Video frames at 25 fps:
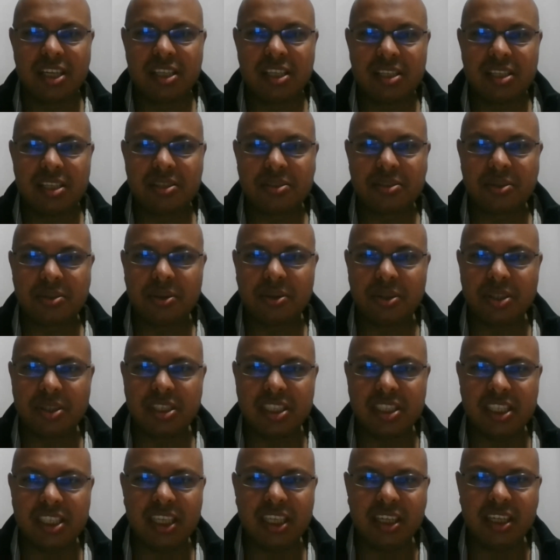So
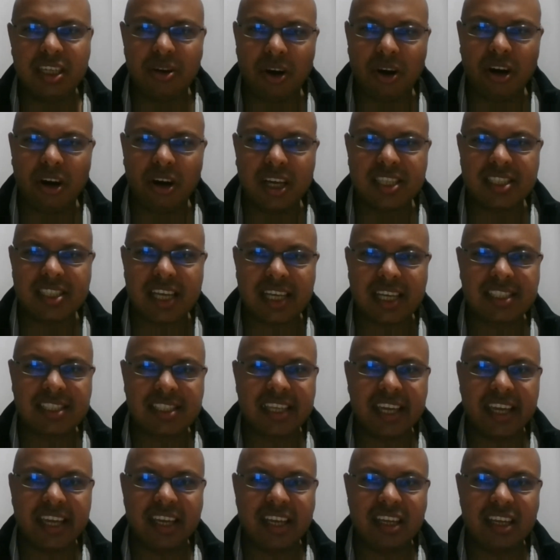D. Raw is
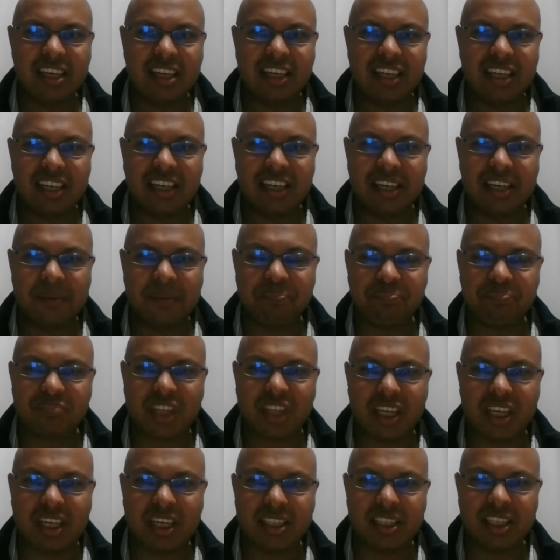asking
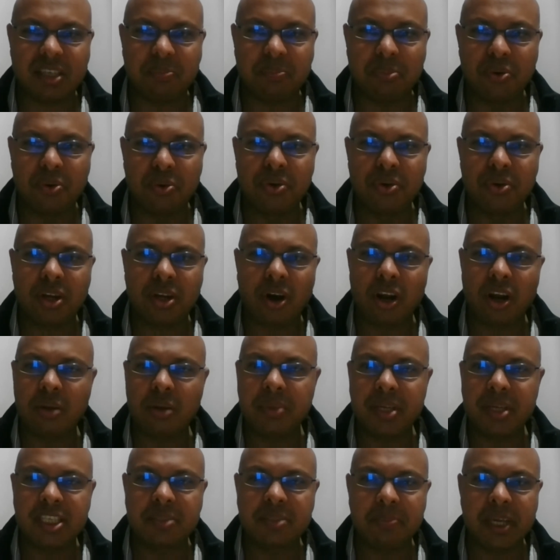that blue
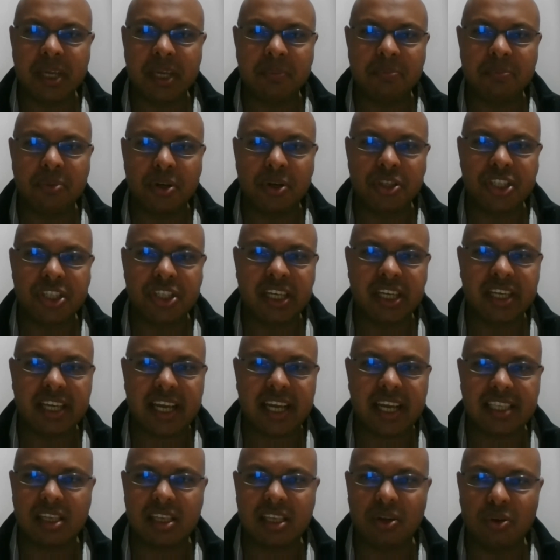economy is being portrayed
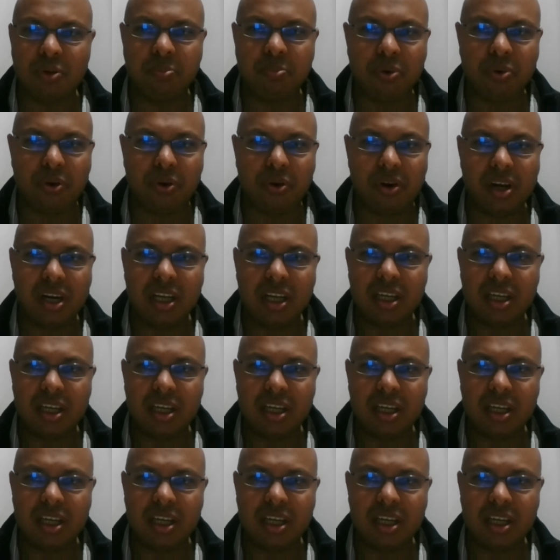as a loophole.